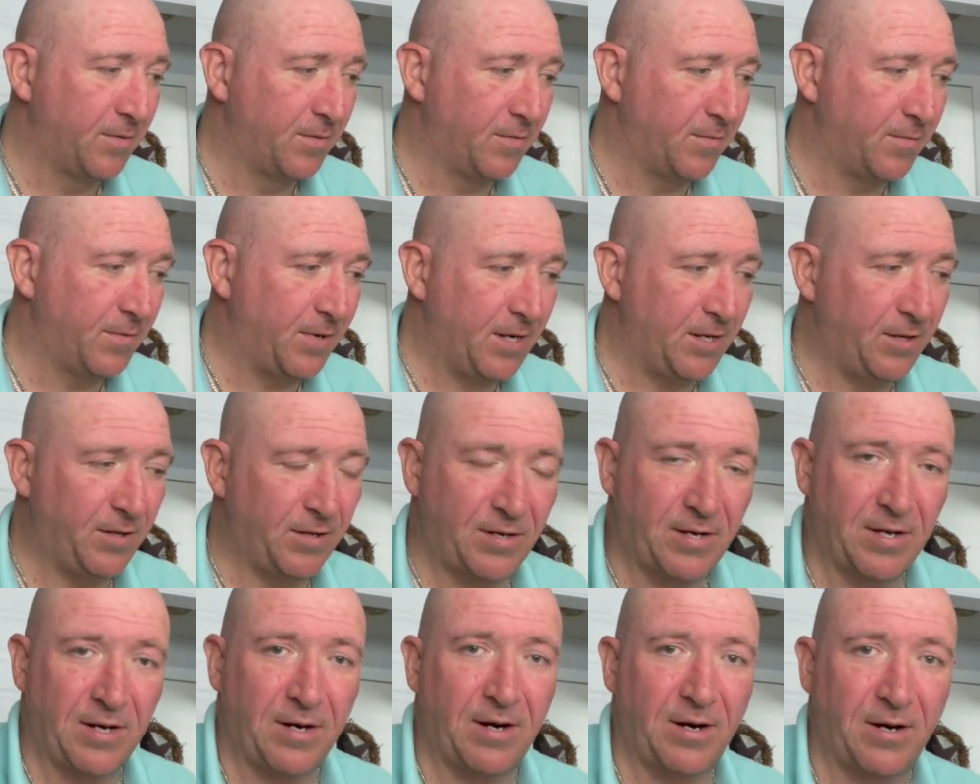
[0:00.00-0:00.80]
When I
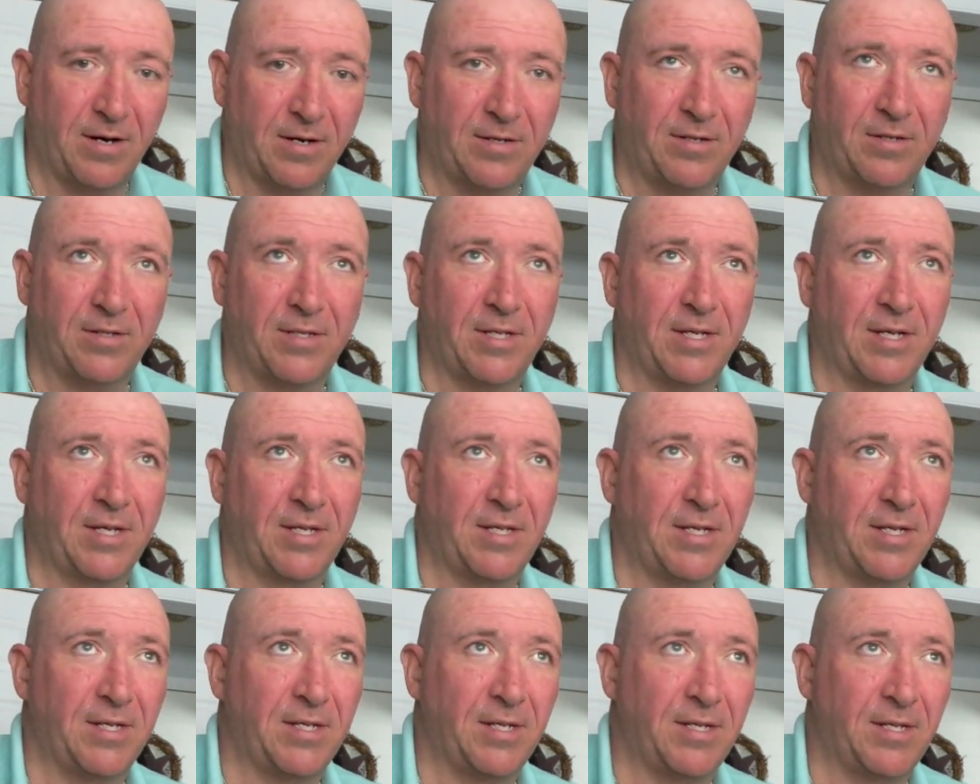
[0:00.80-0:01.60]
look at articles
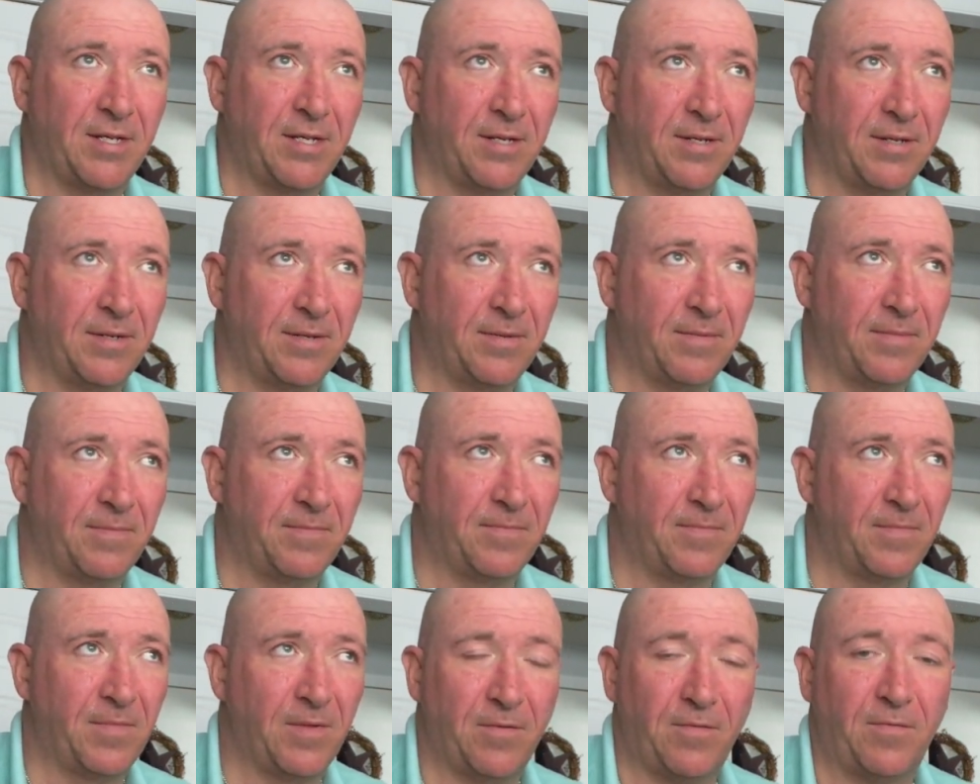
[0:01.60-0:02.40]
like this,
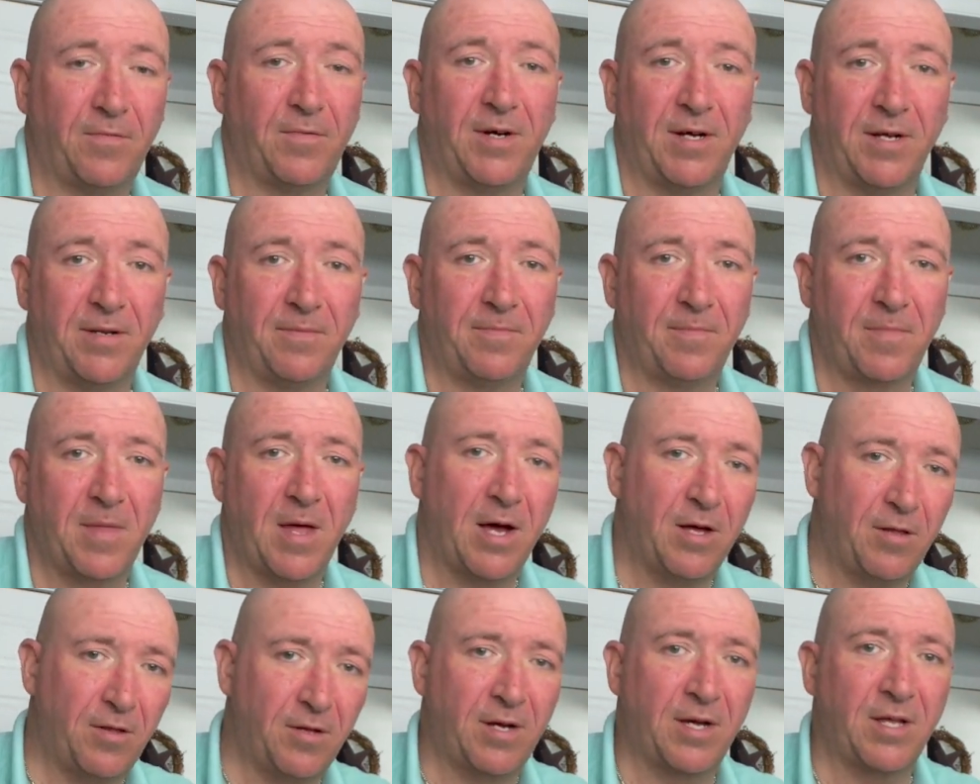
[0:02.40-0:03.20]
one,
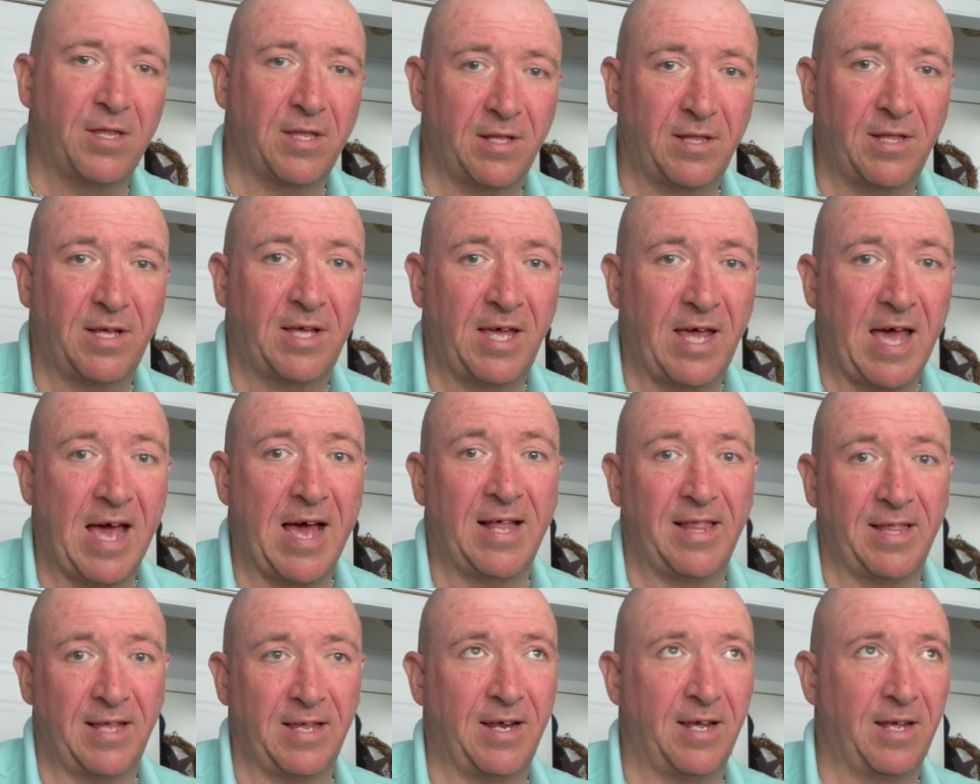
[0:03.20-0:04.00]
I look at the
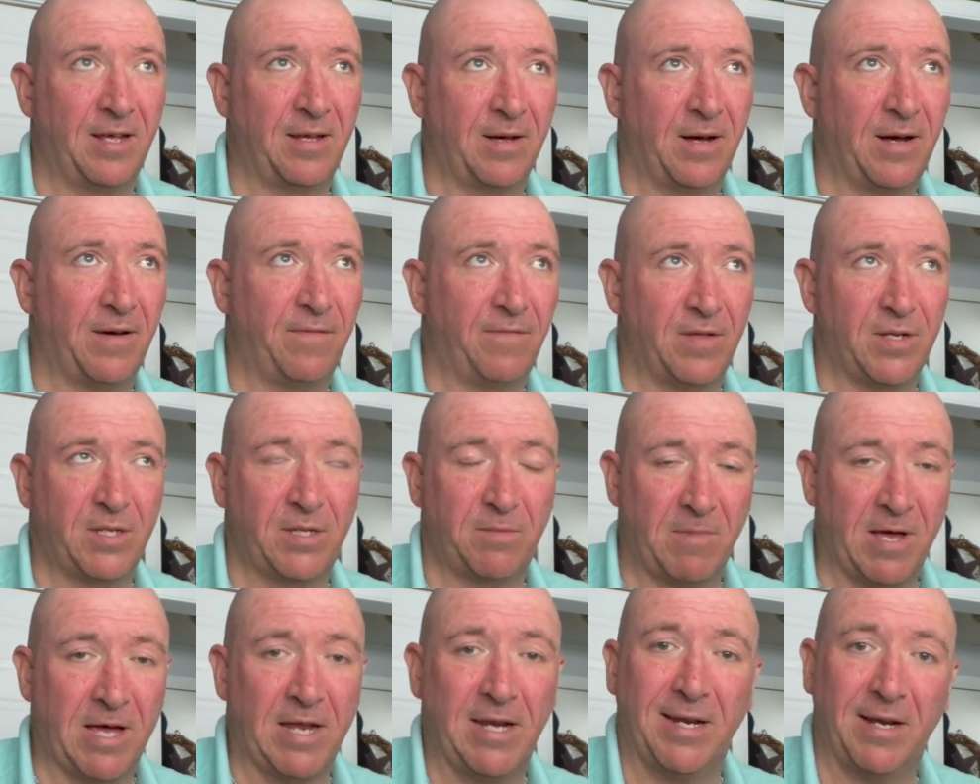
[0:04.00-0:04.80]
legality of the
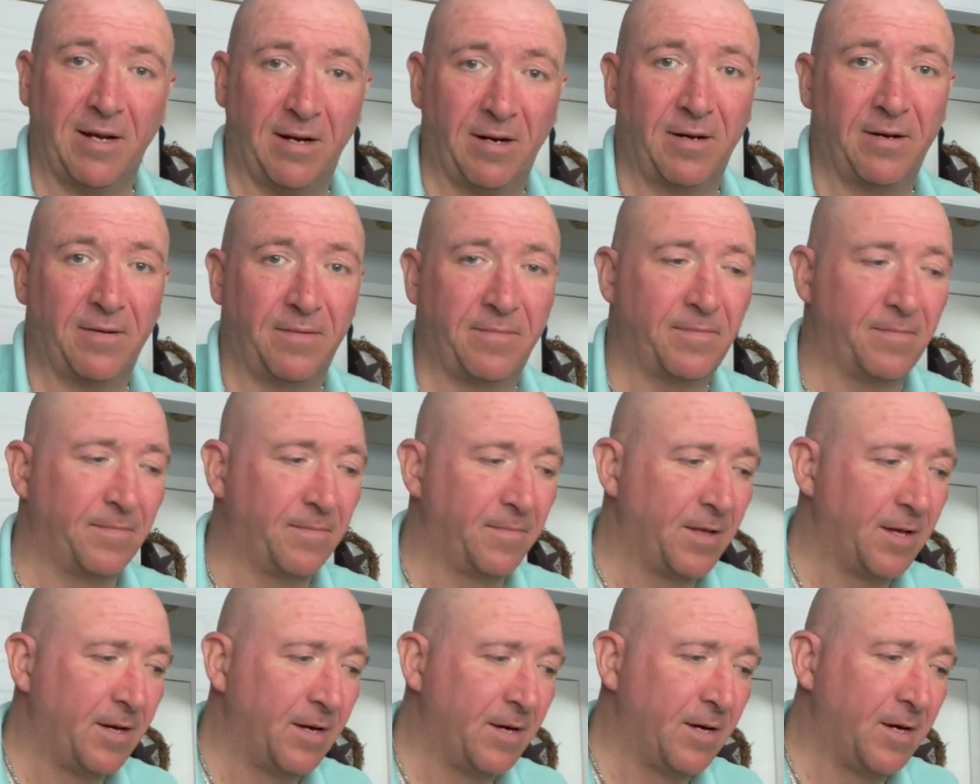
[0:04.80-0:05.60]
spending.
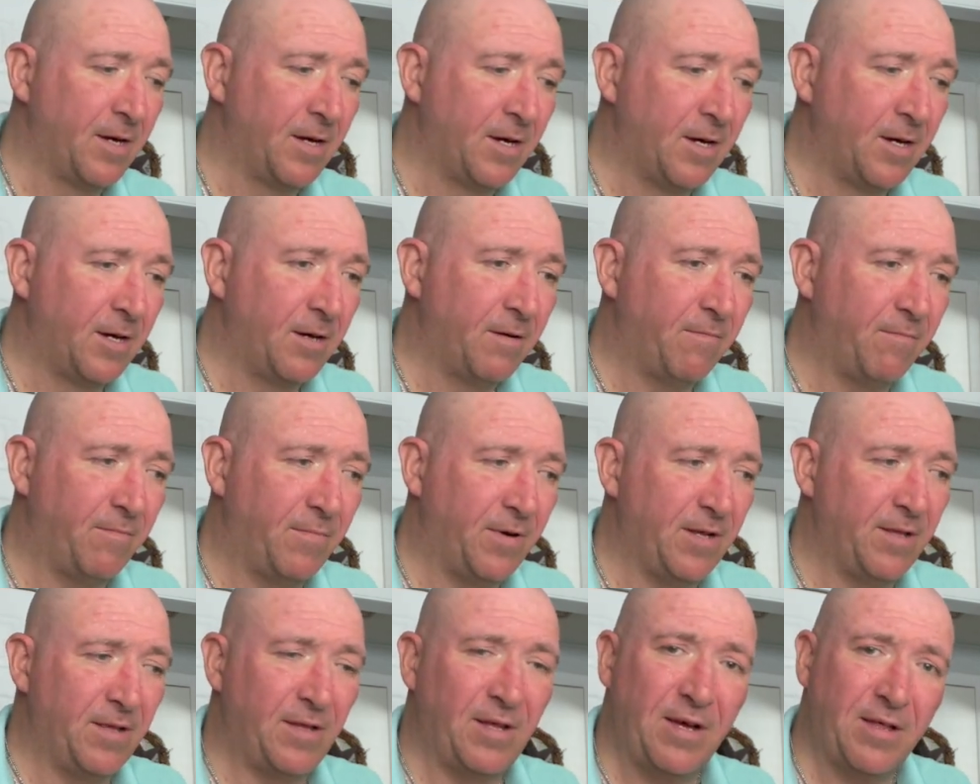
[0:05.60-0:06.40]

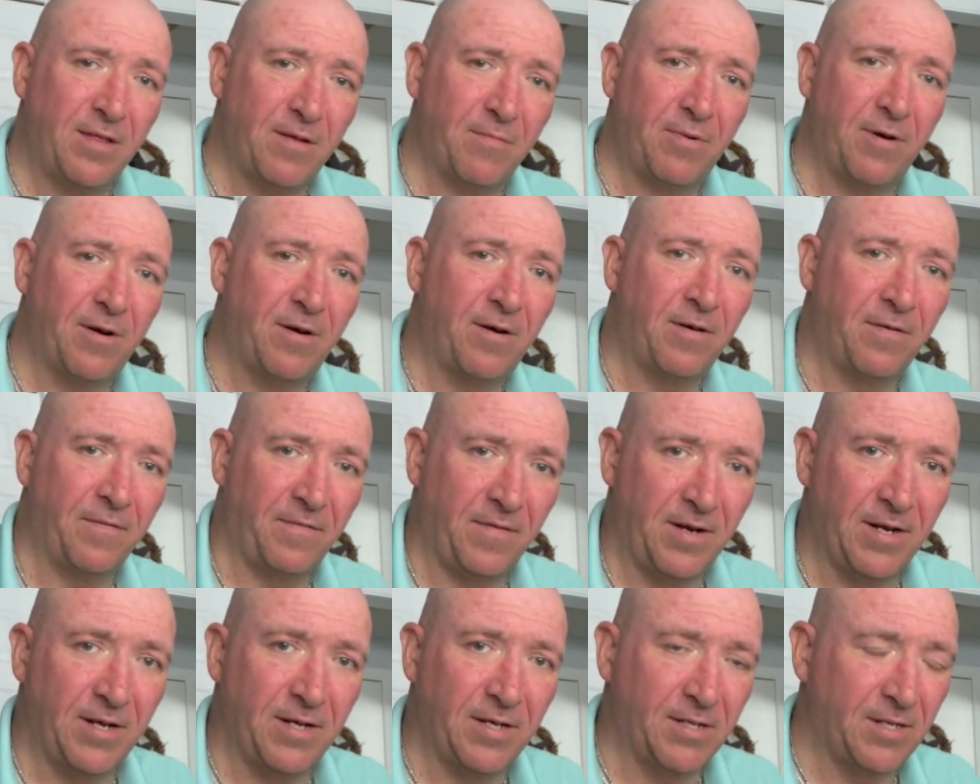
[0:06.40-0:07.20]
But the other part of
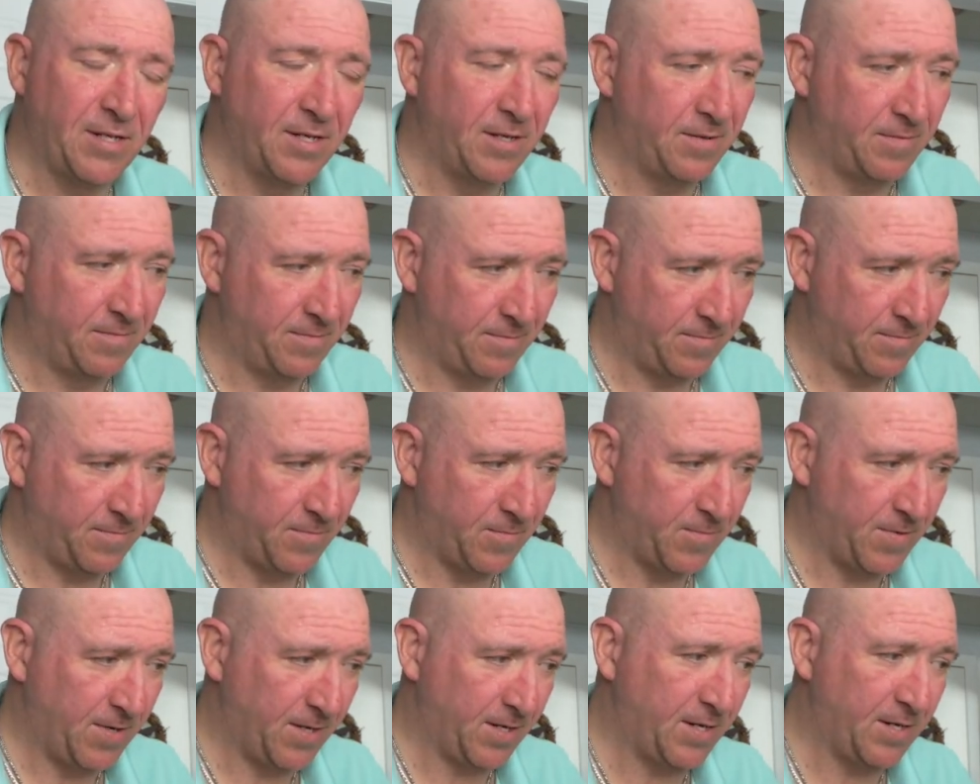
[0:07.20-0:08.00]
it is,
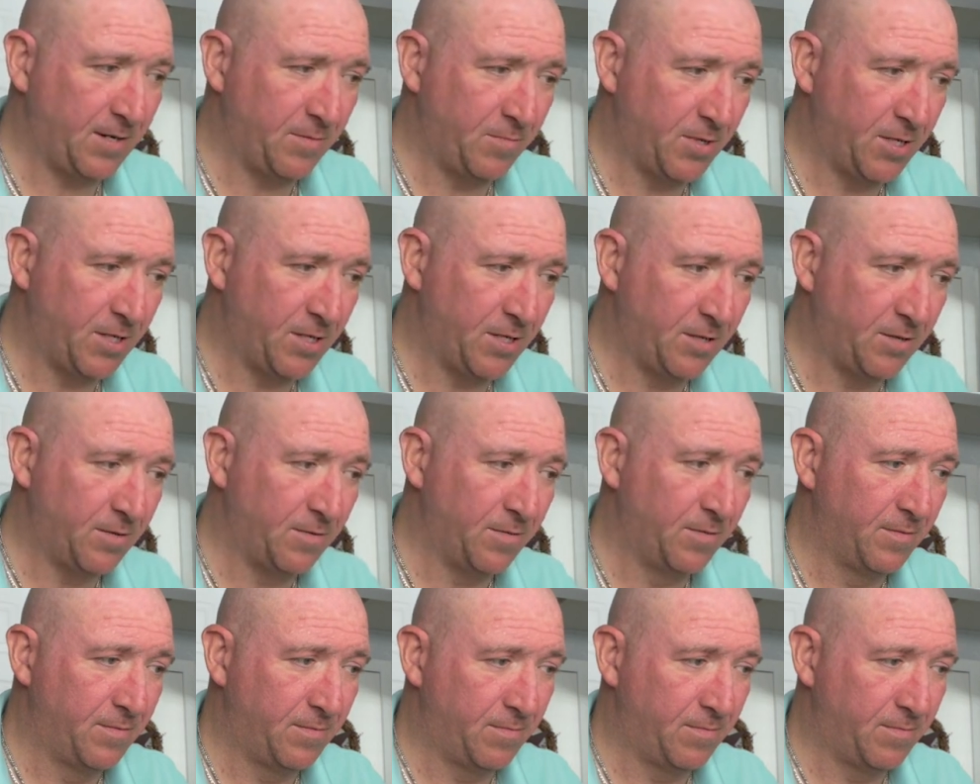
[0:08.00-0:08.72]
when it comes to